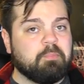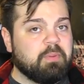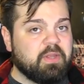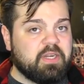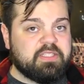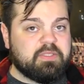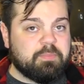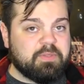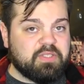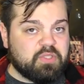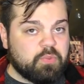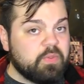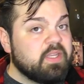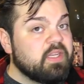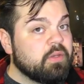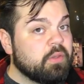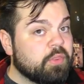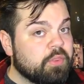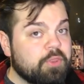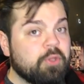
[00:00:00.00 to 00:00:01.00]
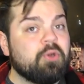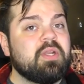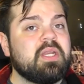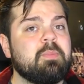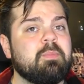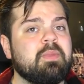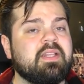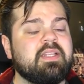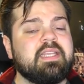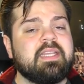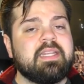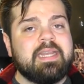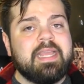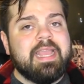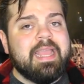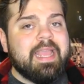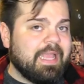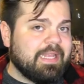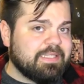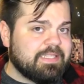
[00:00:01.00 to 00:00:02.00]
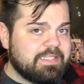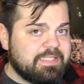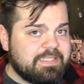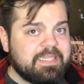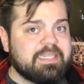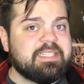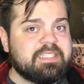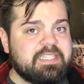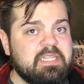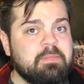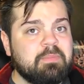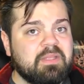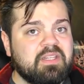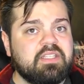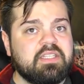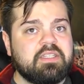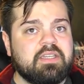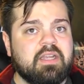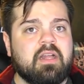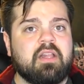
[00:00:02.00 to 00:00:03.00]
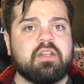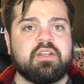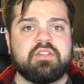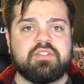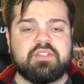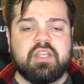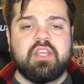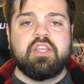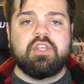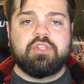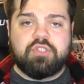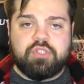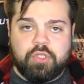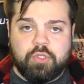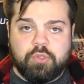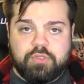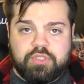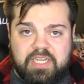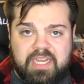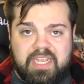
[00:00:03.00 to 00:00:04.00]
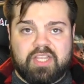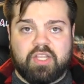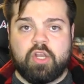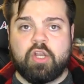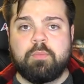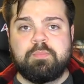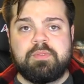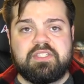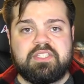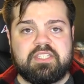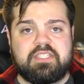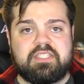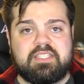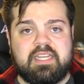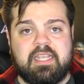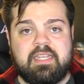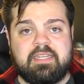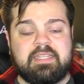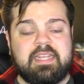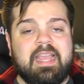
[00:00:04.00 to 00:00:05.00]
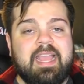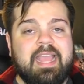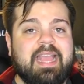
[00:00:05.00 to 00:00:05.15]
but it's between 30 million and 60 million dollars to Jack Kirby's estate,